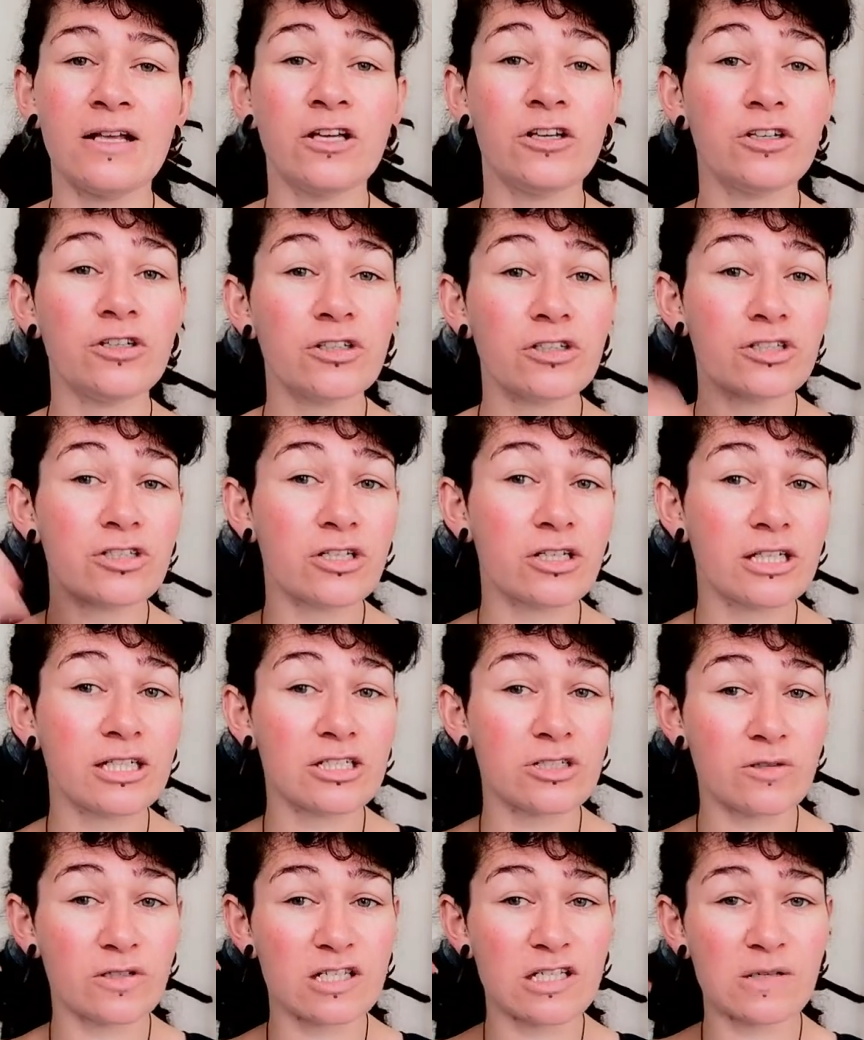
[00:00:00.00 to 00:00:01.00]
You could turn it
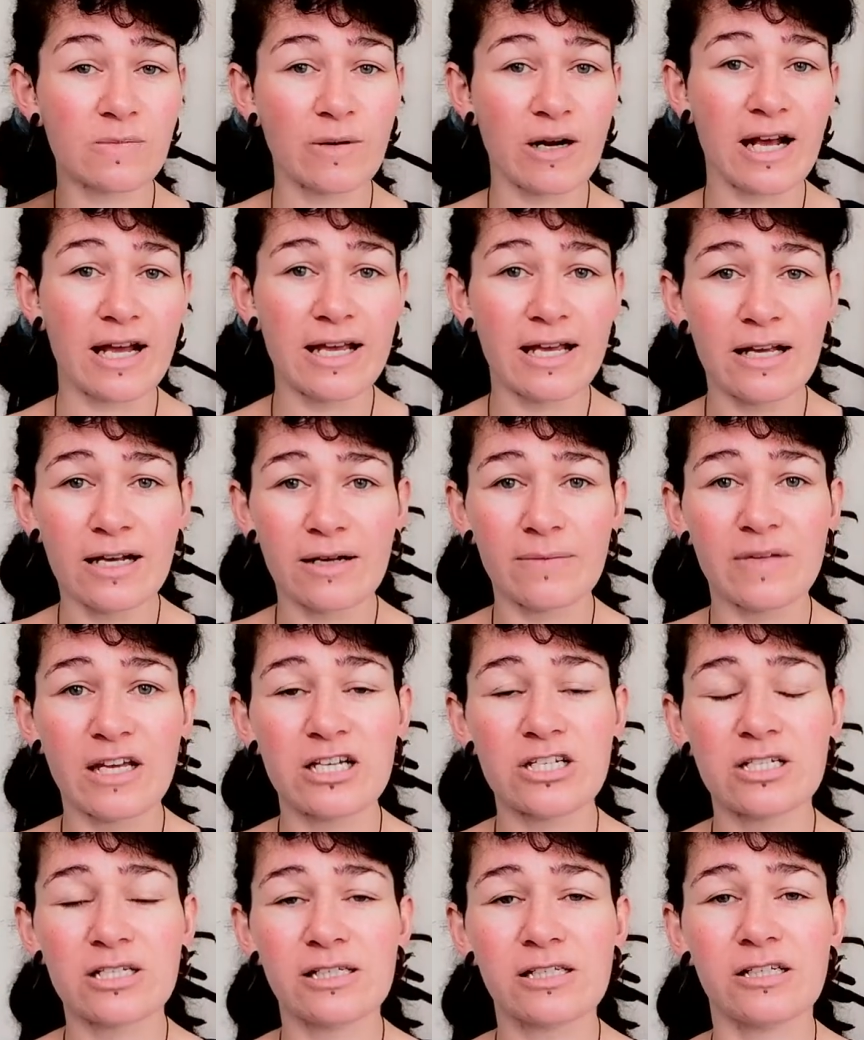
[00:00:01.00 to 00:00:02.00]
into a spray. I'm
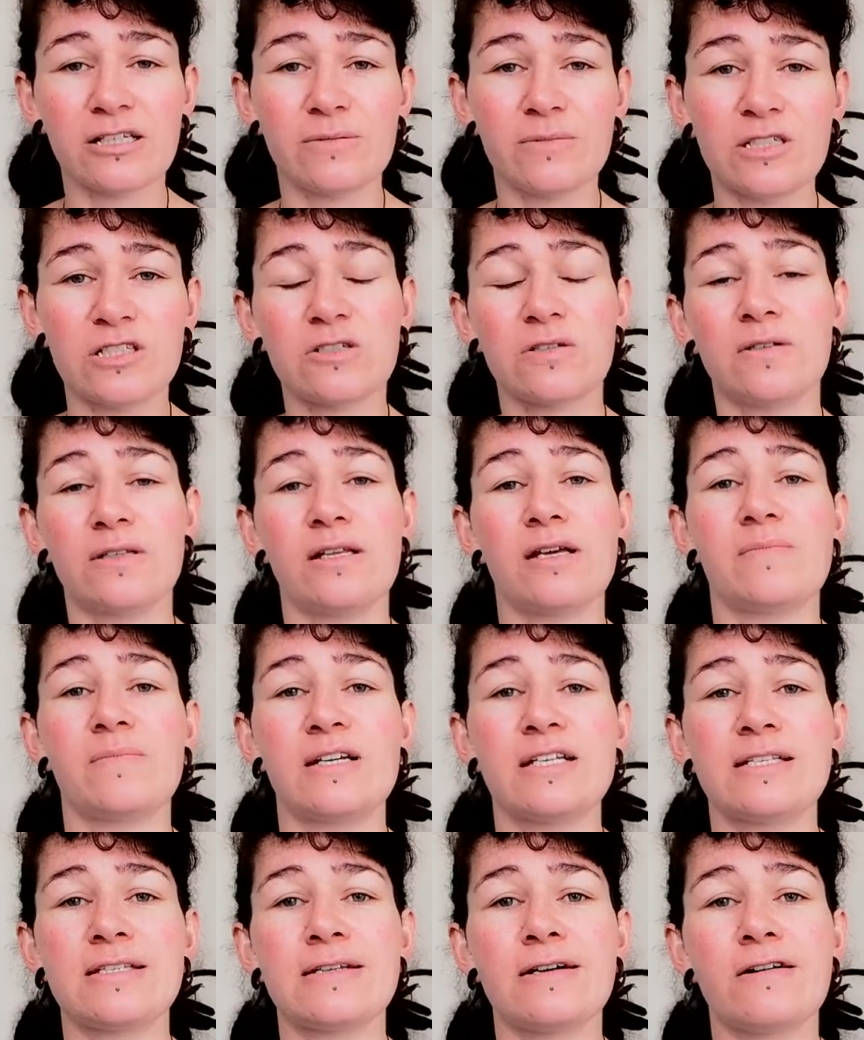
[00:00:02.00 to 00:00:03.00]
actually going to be doing that
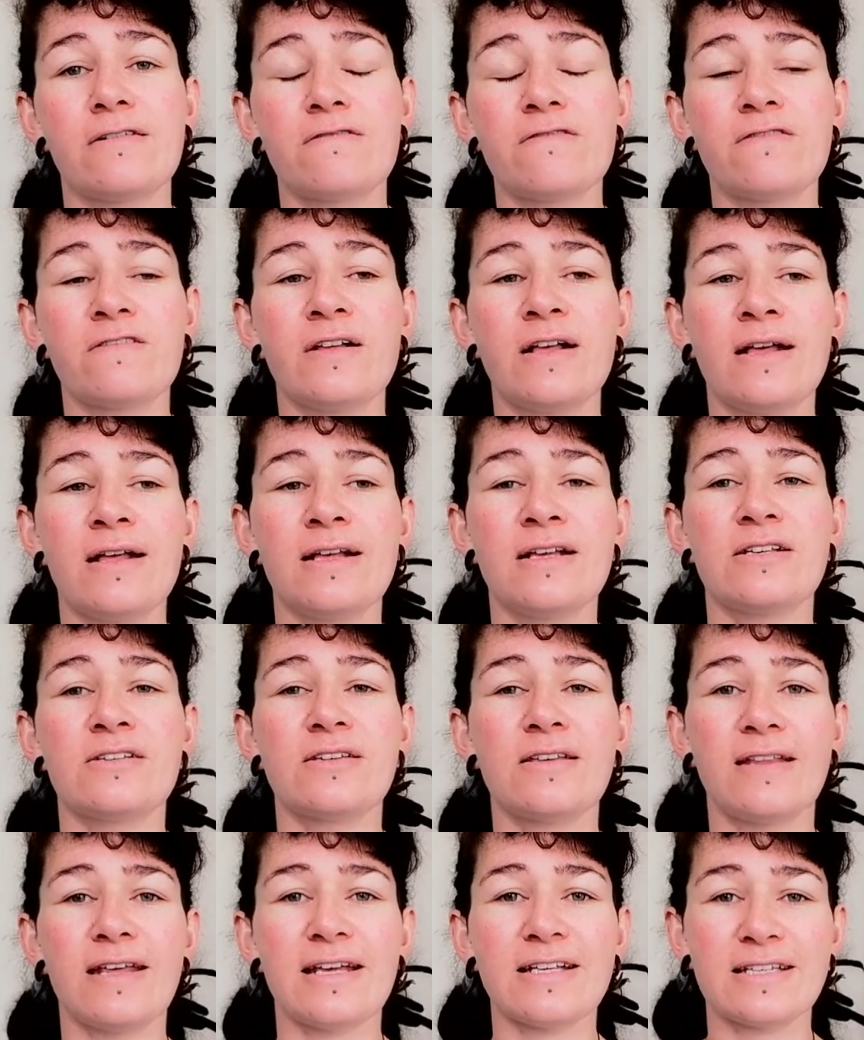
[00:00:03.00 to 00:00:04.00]
myself.
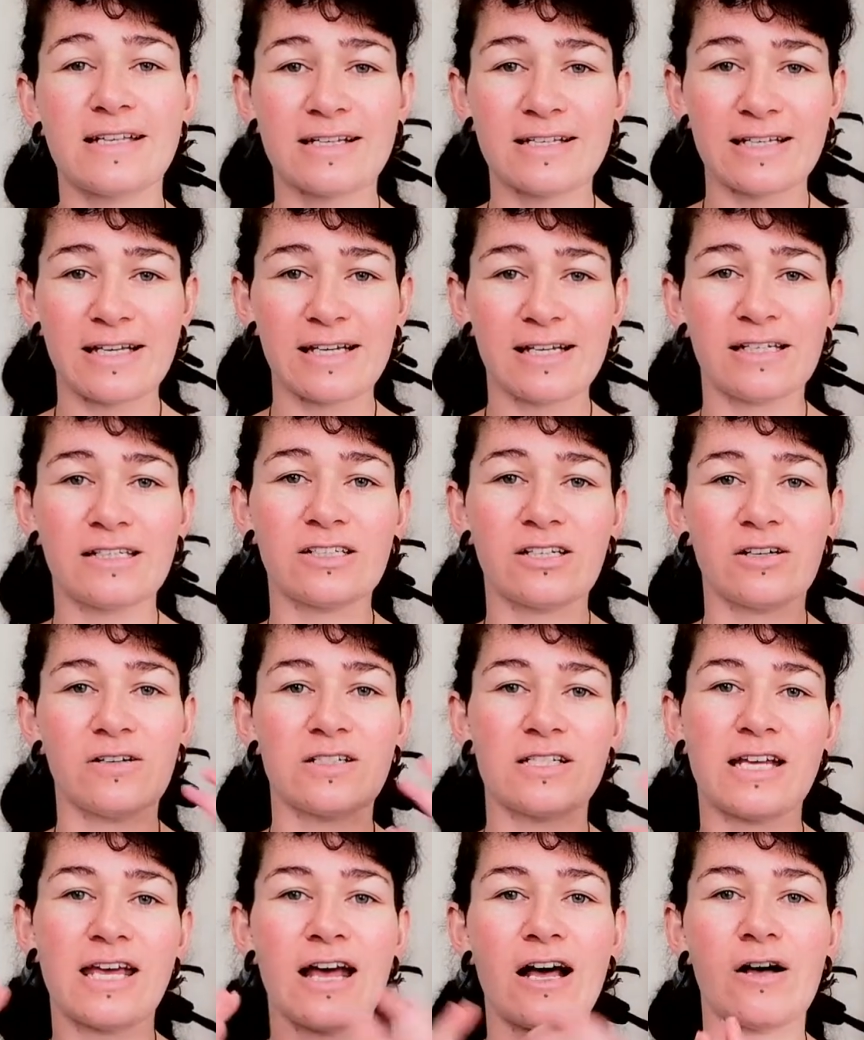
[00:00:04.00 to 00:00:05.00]
So that's again
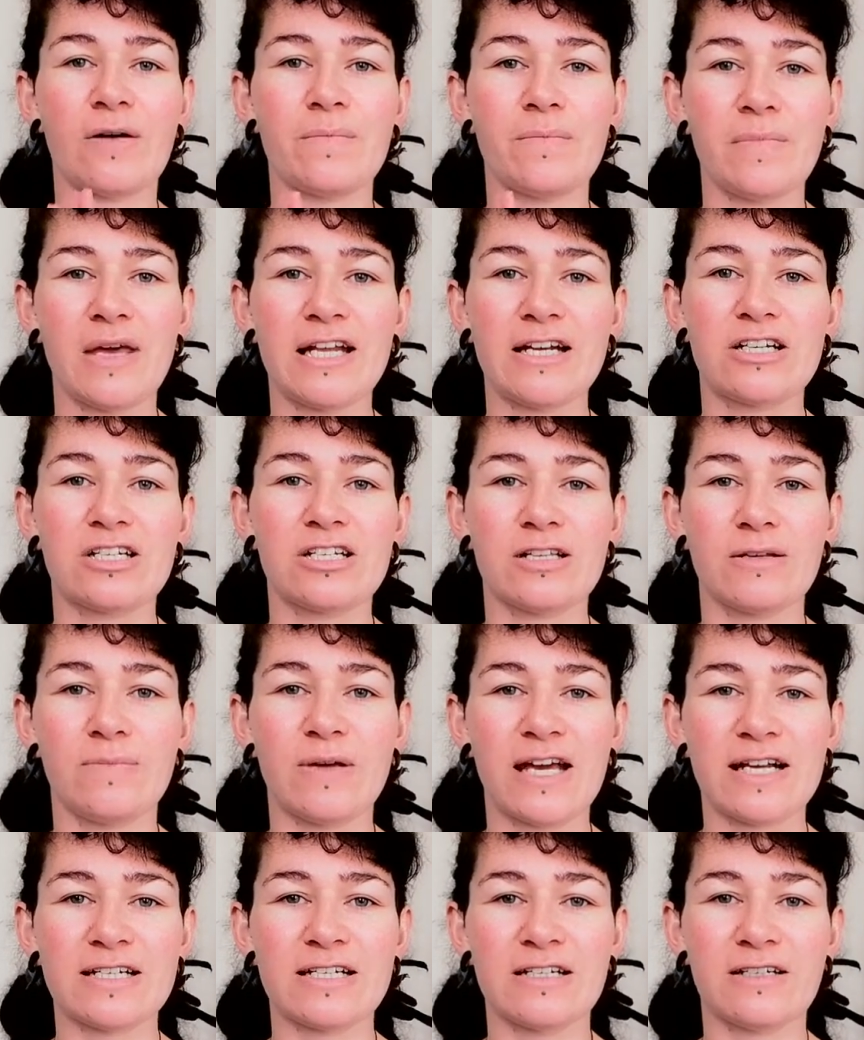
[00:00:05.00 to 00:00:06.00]
going to help manage the
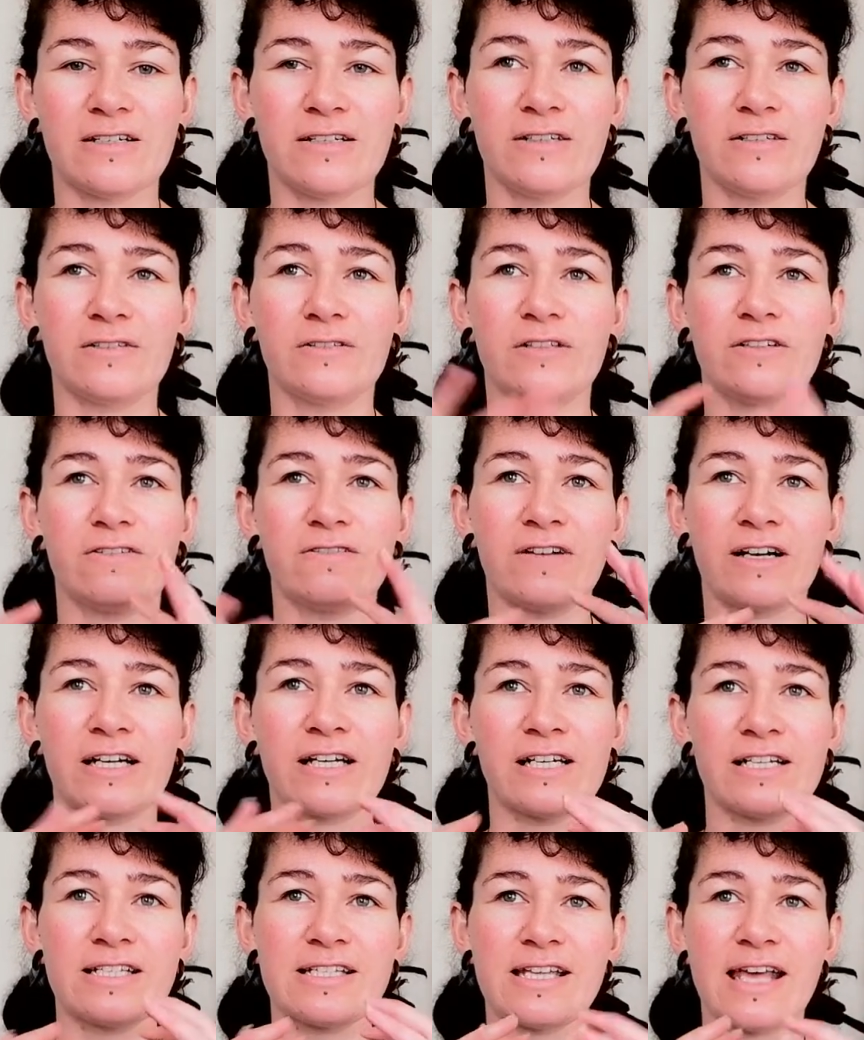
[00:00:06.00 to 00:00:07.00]
bacterial, the
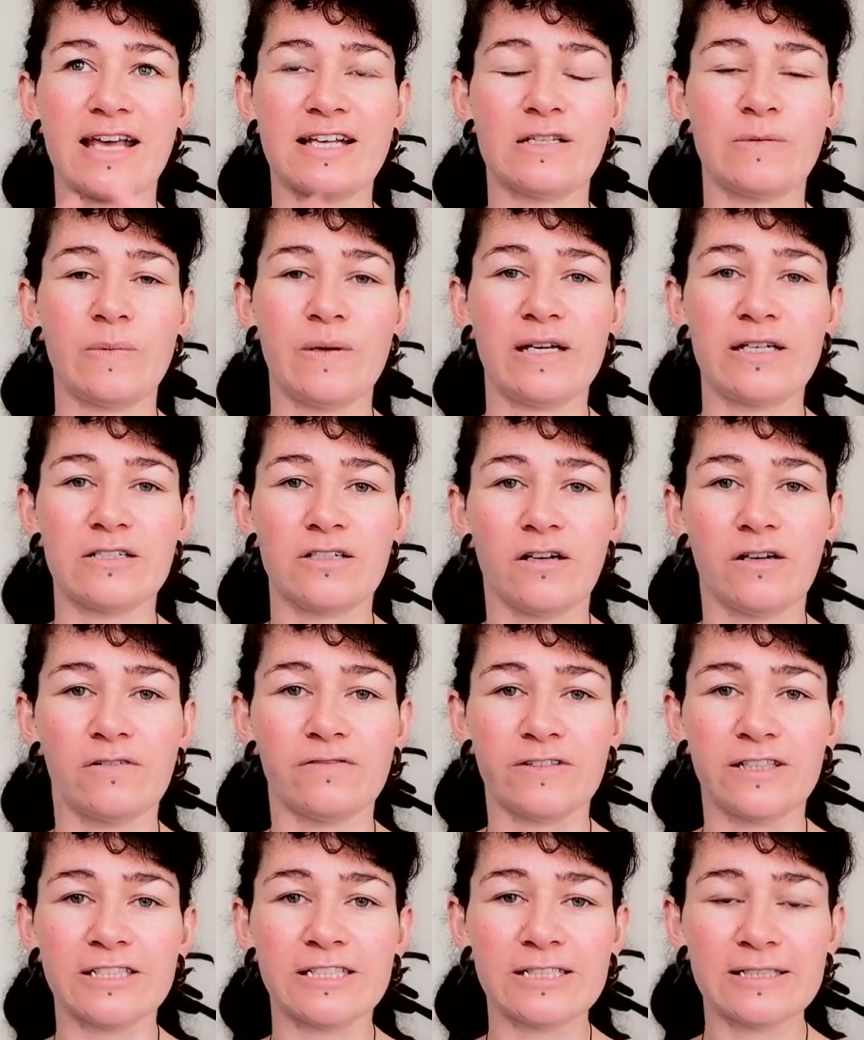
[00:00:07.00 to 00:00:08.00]
fungus aspect
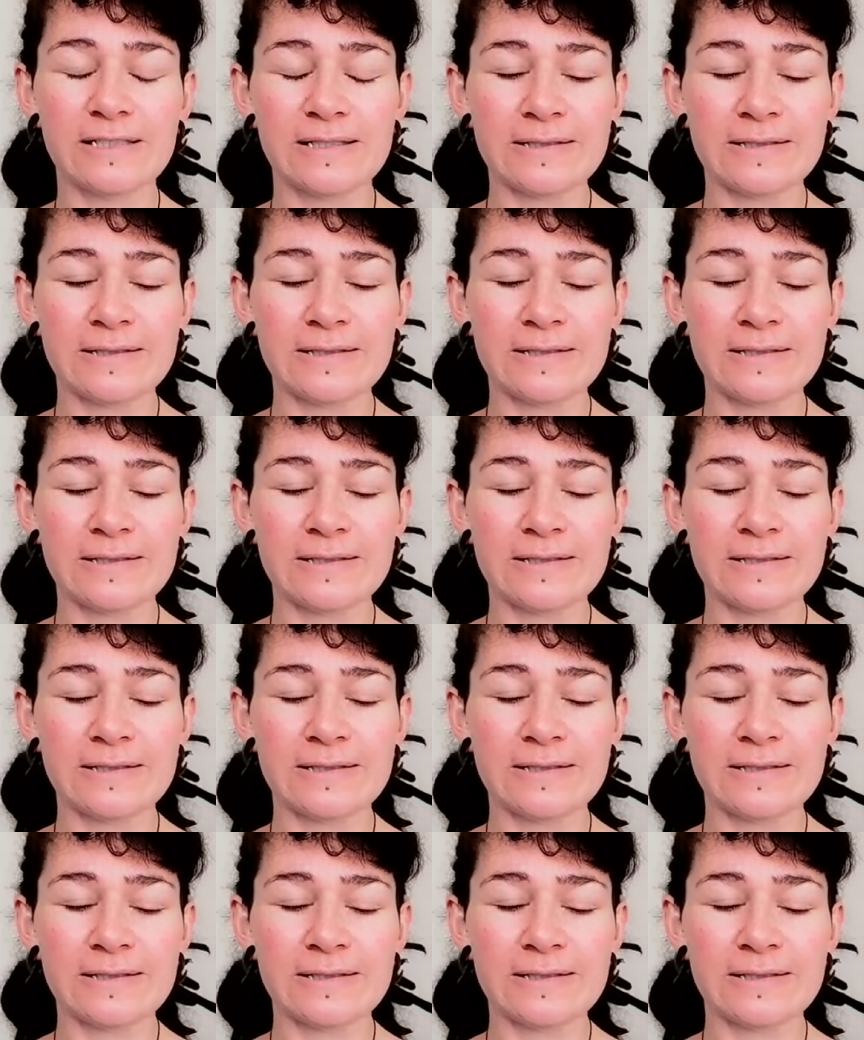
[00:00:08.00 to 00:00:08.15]
of it.